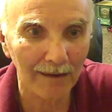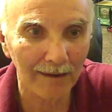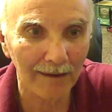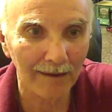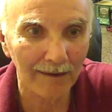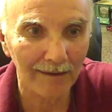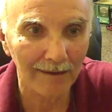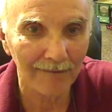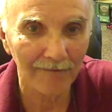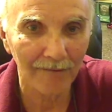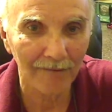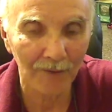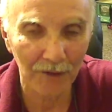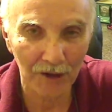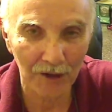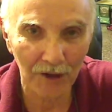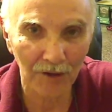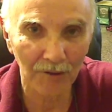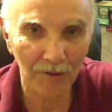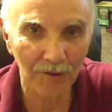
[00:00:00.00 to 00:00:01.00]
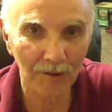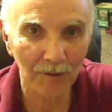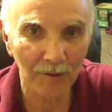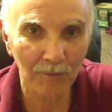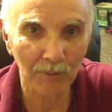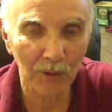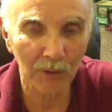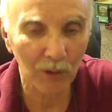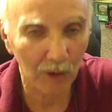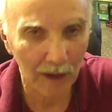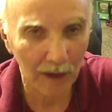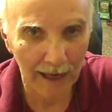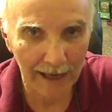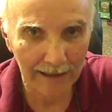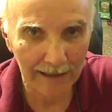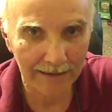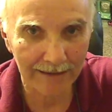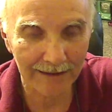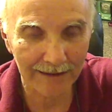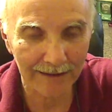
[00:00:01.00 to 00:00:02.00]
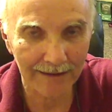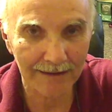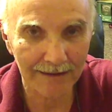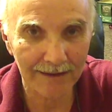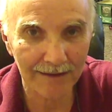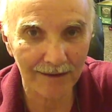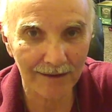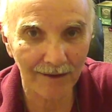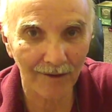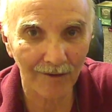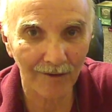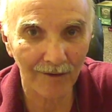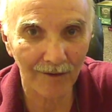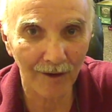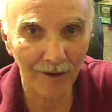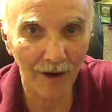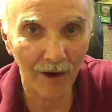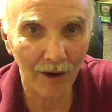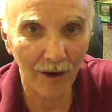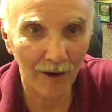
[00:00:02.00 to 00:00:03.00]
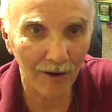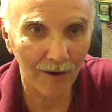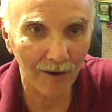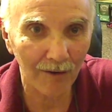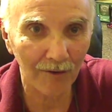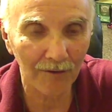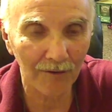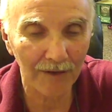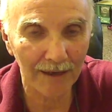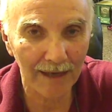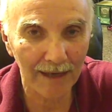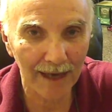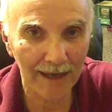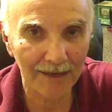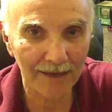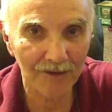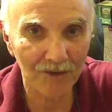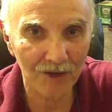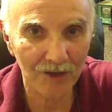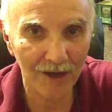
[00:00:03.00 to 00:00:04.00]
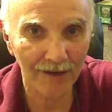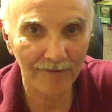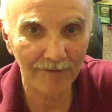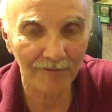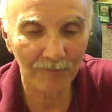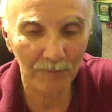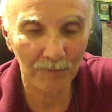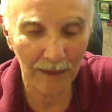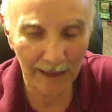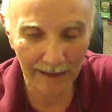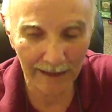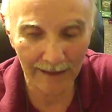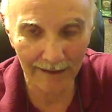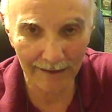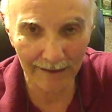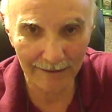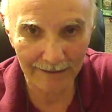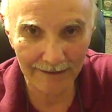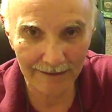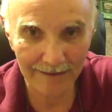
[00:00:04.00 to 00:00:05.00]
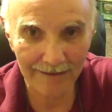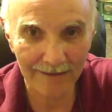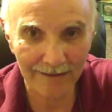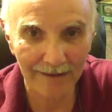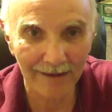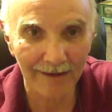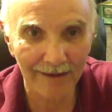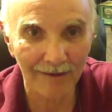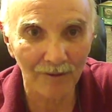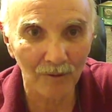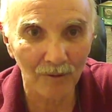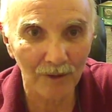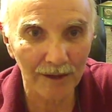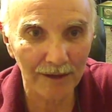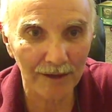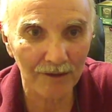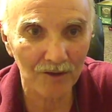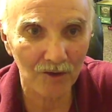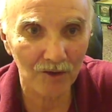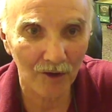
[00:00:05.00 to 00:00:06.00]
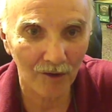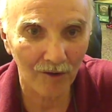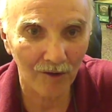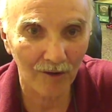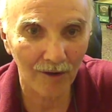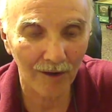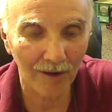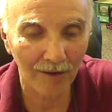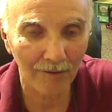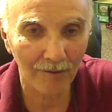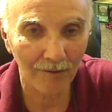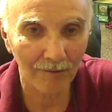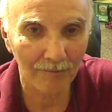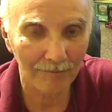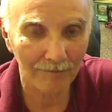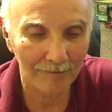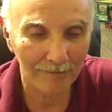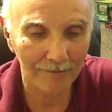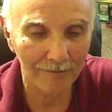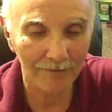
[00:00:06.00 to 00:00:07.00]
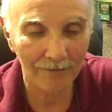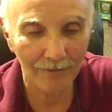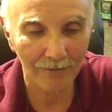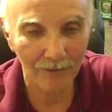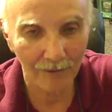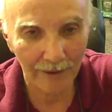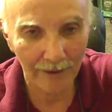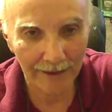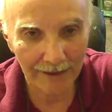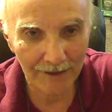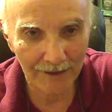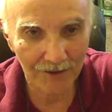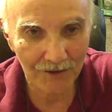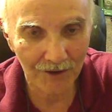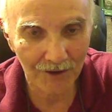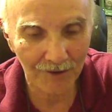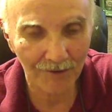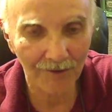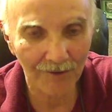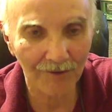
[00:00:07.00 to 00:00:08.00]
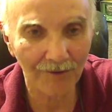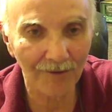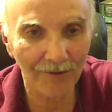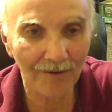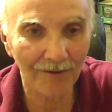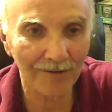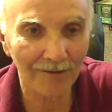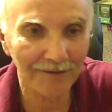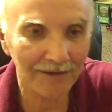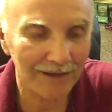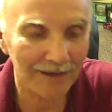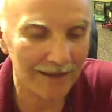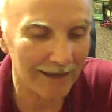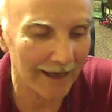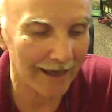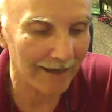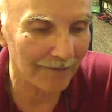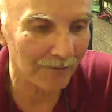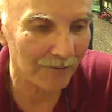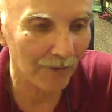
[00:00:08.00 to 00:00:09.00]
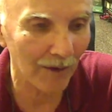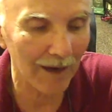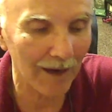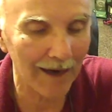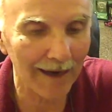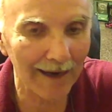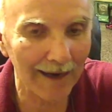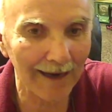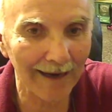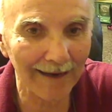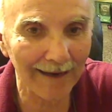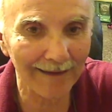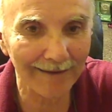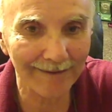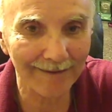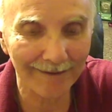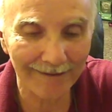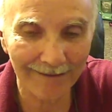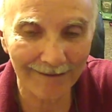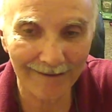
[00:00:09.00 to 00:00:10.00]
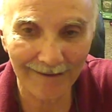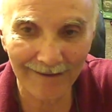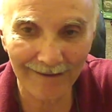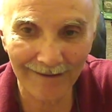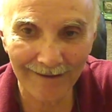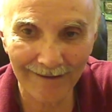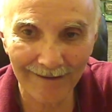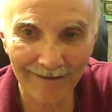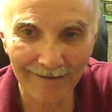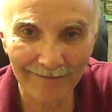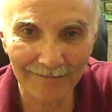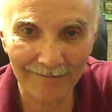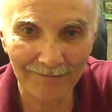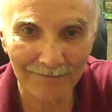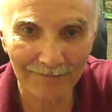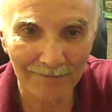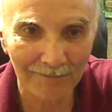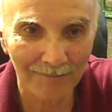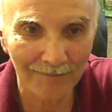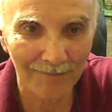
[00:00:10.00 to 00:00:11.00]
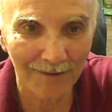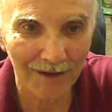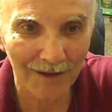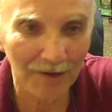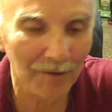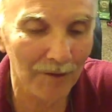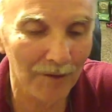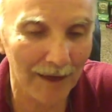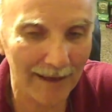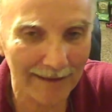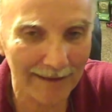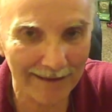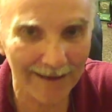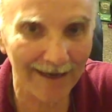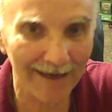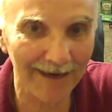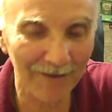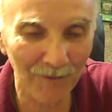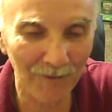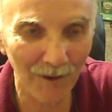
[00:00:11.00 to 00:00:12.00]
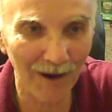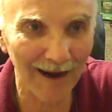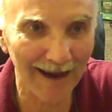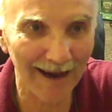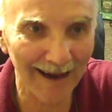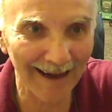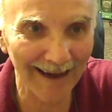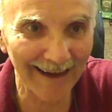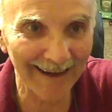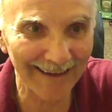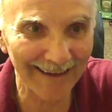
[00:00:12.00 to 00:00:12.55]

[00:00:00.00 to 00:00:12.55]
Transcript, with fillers: for you to practice on all the HF bands, which are regional, statewide, uh, USA-wide,